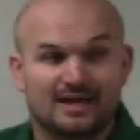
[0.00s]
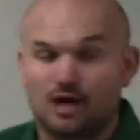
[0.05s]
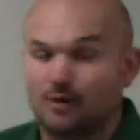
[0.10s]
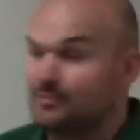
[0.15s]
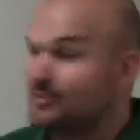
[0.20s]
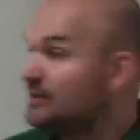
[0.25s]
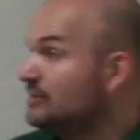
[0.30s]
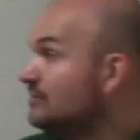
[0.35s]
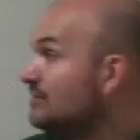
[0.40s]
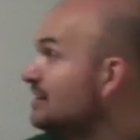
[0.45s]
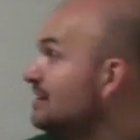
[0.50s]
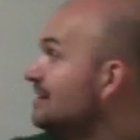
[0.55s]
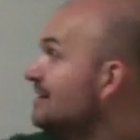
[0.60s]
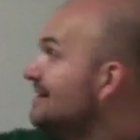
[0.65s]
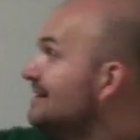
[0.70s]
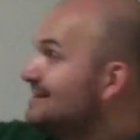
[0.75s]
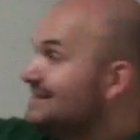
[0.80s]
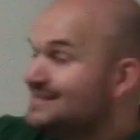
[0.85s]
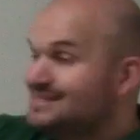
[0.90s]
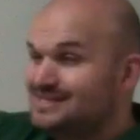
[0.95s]
to help you.
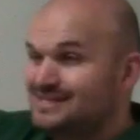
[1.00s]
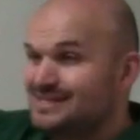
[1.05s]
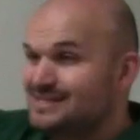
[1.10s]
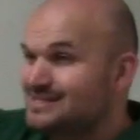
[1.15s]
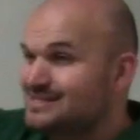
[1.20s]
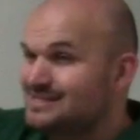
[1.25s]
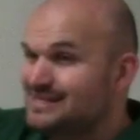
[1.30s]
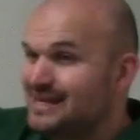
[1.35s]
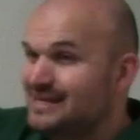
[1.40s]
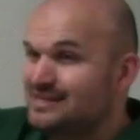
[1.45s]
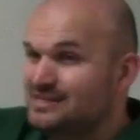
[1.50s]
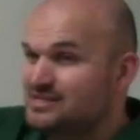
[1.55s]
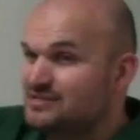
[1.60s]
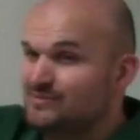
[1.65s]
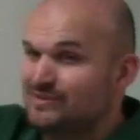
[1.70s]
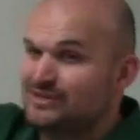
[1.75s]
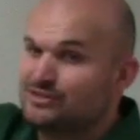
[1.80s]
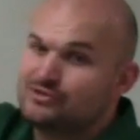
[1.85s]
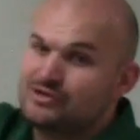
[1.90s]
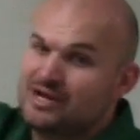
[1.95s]
This doesn't say this is
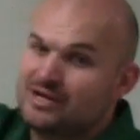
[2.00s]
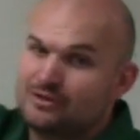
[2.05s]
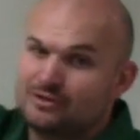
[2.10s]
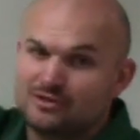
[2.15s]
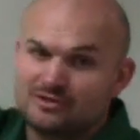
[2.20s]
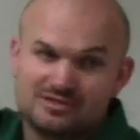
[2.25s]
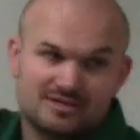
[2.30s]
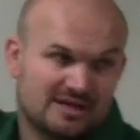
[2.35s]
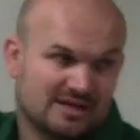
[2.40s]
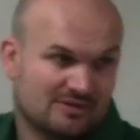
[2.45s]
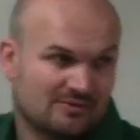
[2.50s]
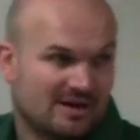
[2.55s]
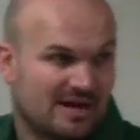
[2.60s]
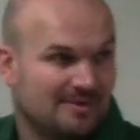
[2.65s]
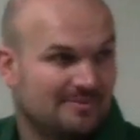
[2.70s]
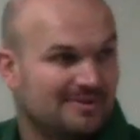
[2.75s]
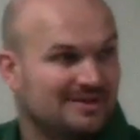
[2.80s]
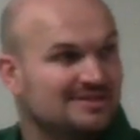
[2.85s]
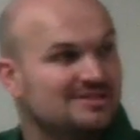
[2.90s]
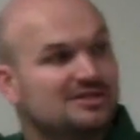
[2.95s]
what the triangle looks like,
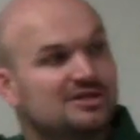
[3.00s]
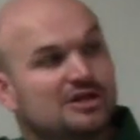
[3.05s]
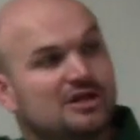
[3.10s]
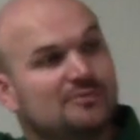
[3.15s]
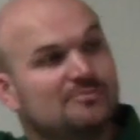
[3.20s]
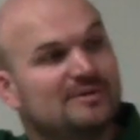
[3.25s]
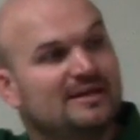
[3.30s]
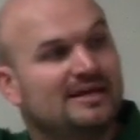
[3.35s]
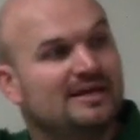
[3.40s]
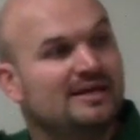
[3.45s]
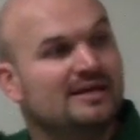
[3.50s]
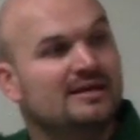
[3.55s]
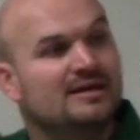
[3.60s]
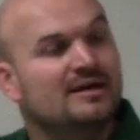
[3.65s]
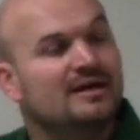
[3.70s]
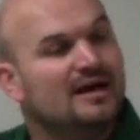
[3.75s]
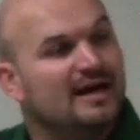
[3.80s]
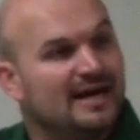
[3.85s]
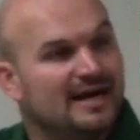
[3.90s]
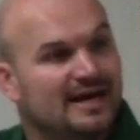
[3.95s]
right? Because it could be
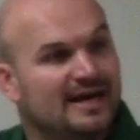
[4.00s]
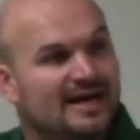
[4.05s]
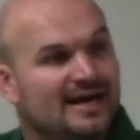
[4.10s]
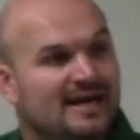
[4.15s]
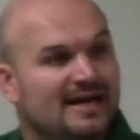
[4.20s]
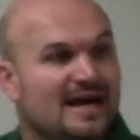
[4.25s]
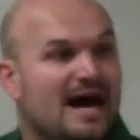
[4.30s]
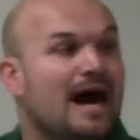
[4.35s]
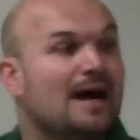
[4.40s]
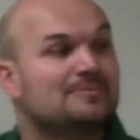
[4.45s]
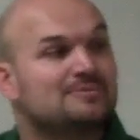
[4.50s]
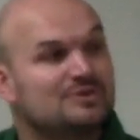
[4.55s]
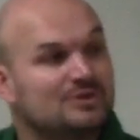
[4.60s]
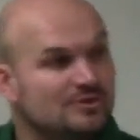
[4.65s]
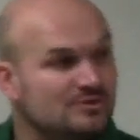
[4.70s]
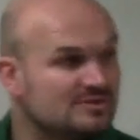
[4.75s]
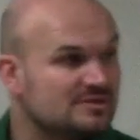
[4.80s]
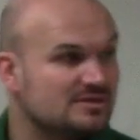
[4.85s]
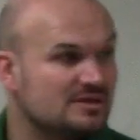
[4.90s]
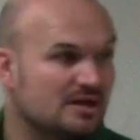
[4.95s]
an
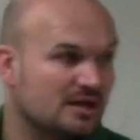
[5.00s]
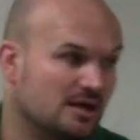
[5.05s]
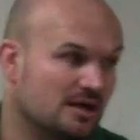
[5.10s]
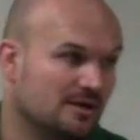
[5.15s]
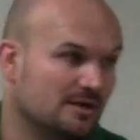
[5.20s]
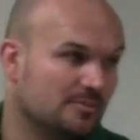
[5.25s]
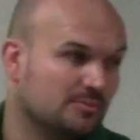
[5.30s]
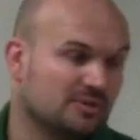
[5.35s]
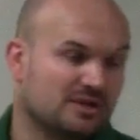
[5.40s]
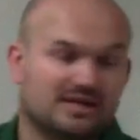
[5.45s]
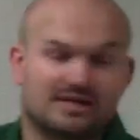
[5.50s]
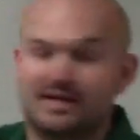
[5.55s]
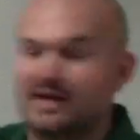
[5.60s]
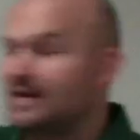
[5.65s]
obtuse oblique